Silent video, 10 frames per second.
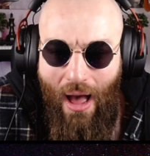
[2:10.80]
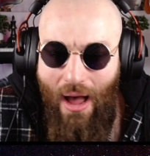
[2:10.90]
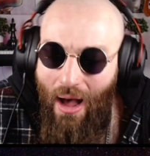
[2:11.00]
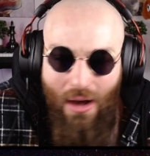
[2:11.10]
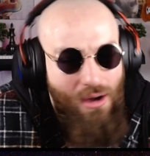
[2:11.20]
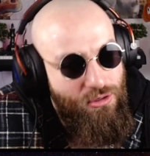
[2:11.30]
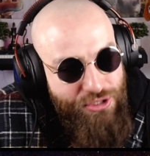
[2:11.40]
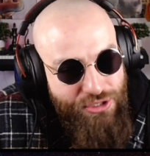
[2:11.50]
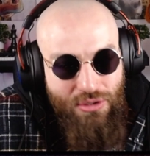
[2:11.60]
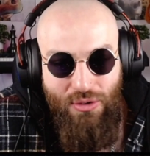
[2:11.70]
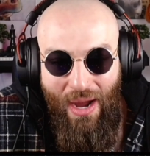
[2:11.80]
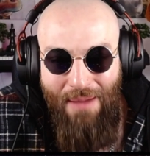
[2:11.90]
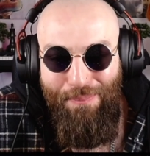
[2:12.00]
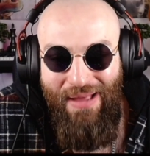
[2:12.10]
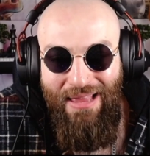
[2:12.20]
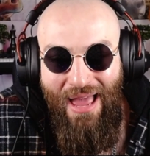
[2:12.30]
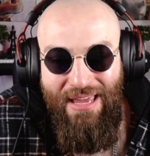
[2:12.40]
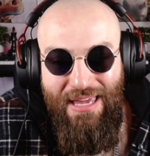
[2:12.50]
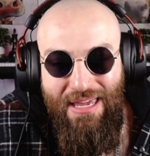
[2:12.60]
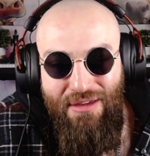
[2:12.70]
Oh, shoot, do I play
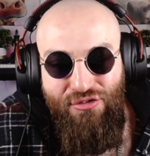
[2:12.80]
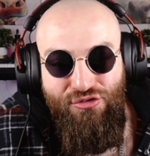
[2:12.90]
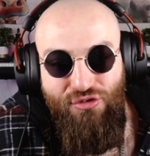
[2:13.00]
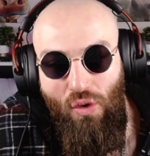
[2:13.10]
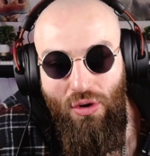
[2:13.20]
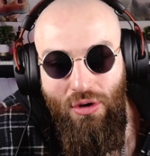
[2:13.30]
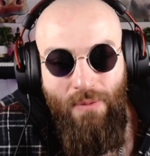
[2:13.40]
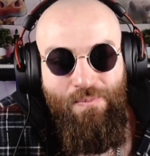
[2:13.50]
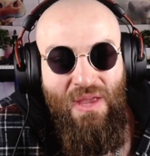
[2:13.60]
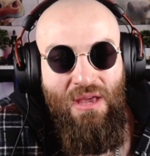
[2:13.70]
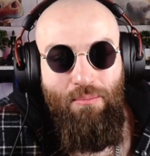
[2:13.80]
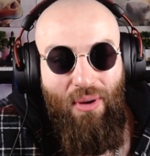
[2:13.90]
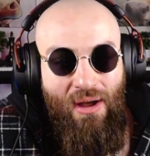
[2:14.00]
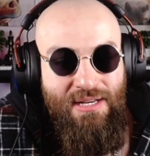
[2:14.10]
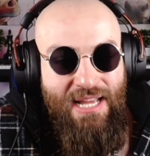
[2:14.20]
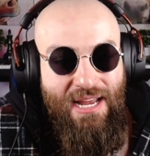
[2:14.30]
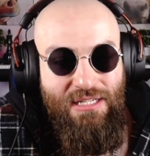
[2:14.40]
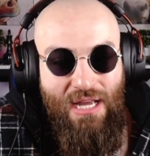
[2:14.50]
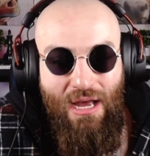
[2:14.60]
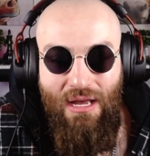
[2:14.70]
like e4? Pawn takes,
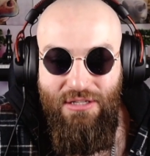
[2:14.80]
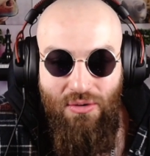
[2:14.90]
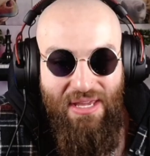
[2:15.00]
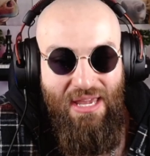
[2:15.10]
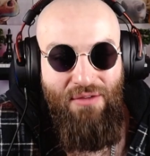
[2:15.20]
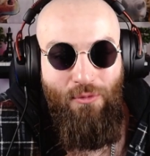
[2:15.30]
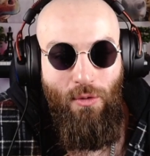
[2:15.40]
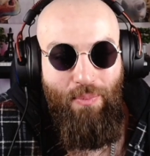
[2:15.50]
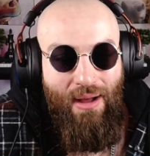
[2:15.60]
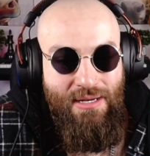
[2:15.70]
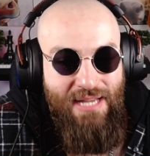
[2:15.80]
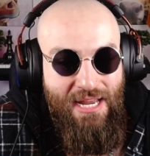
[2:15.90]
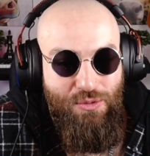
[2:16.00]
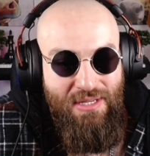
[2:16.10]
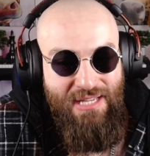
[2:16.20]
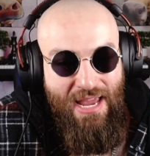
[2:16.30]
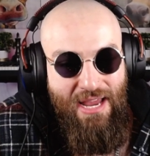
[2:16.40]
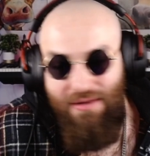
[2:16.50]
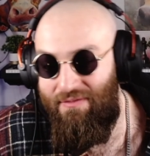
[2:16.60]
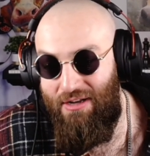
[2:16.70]
so e4 pawn takes, we take,
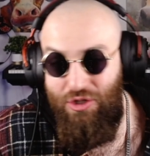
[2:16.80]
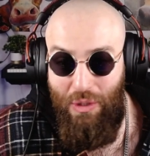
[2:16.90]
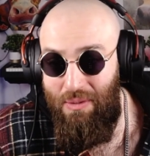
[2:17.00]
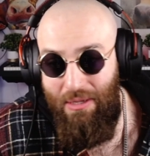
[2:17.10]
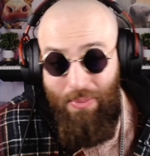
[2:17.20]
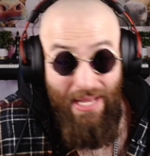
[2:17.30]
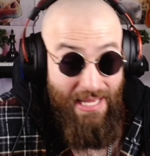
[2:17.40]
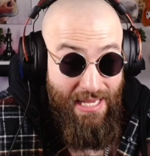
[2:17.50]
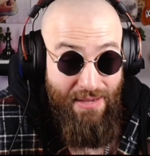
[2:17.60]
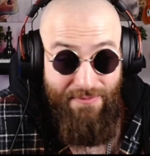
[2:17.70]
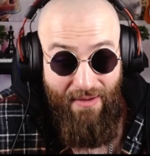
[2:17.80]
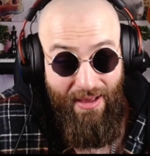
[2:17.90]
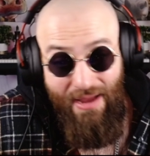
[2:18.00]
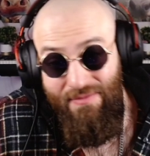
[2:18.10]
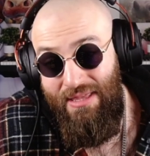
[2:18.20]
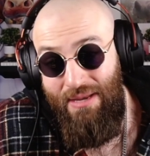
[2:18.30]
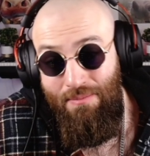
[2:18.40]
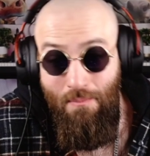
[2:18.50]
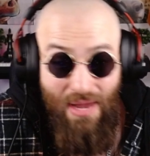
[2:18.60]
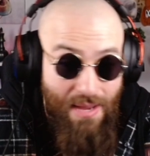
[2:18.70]
and eventually we could play e5, and
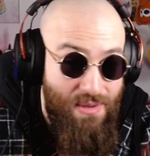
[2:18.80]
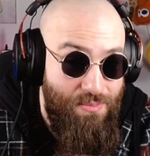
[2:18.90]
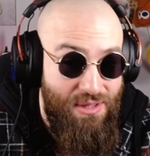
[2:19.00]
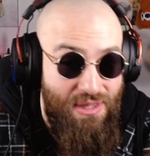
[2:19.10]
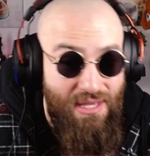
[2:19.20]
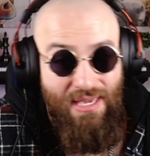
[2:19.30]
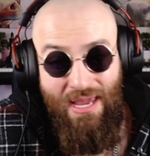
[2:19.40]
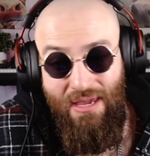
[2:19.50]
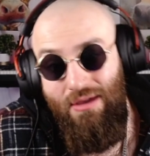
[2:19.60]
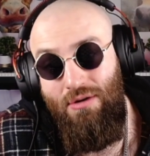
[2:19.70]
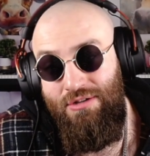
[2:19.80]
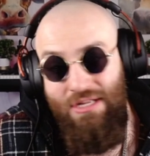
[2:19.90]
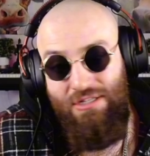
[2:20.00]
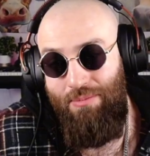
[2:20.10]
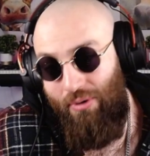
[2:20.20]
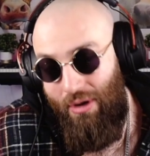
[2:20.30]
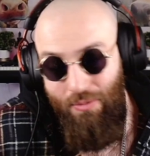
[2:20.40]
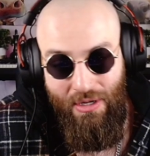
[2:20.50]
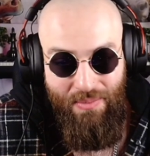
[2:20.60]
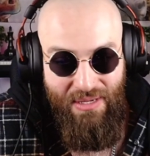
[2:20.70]
then maybe put the king here since the pawn
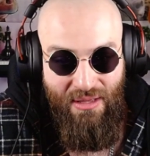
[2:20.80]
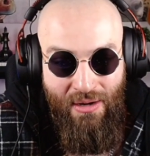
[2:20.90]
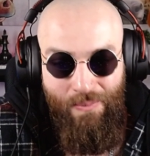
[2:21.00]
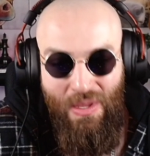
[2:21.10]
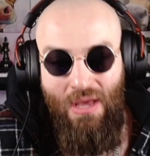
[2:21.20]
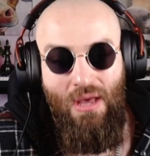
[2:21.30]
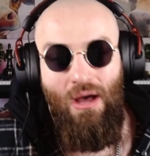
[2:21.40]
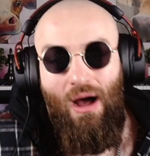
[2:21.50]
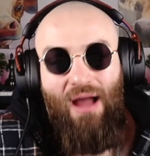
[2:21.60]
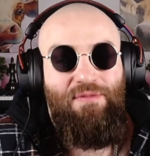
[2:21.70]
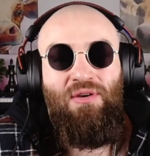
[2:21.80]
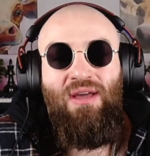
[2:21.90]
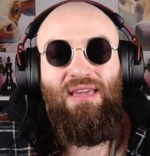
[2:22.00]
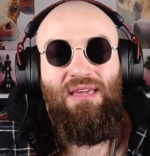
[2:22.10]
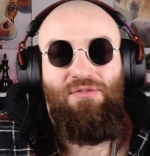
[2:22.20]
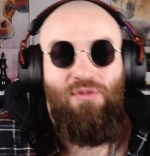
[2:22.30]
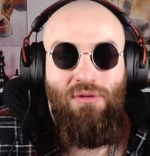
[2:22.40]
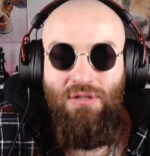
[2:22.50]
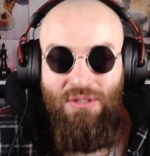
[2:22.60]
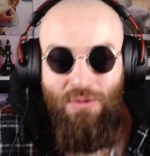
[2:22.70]
wouldn't be there. I feel like
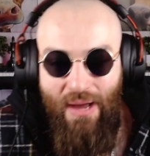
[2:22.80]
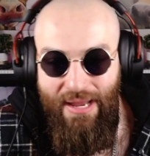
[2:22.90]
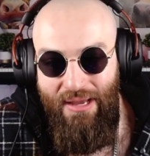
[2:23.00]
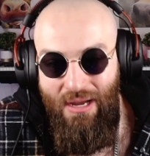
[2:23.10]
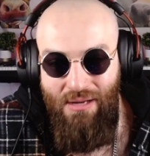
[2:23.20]
e4 is the way, yeah?